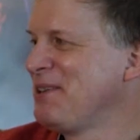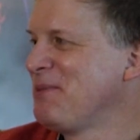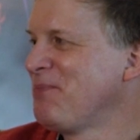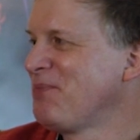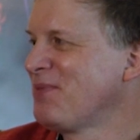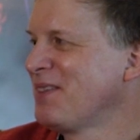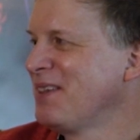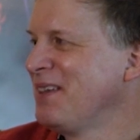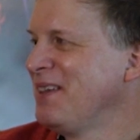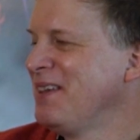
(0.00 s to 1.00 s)

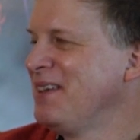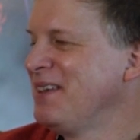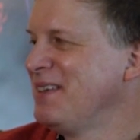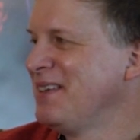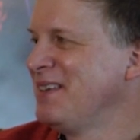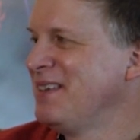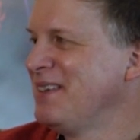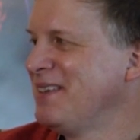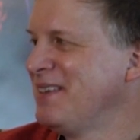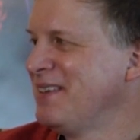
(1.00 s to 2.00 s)

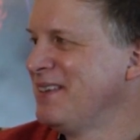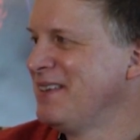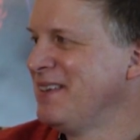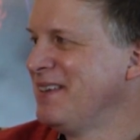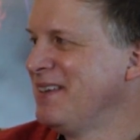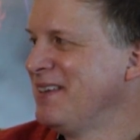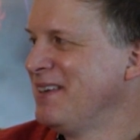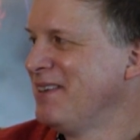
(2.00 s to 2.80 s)
[no speech]